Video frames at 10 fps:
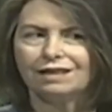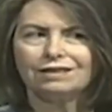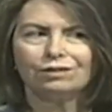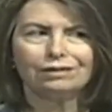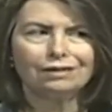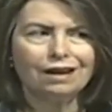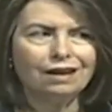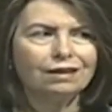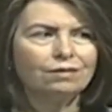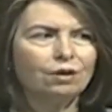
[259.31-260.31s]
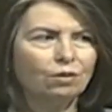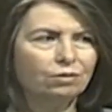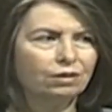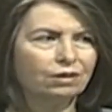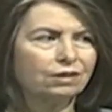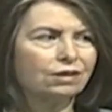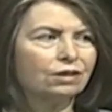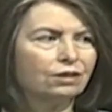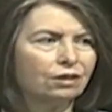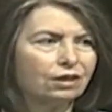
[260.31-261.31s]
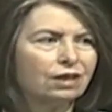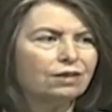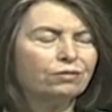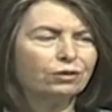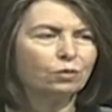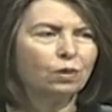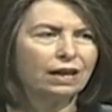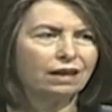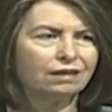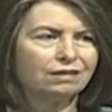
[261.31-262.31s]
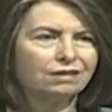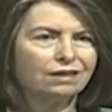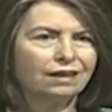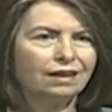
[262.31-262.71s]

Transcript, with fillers: So, a lot of owners are looking for ways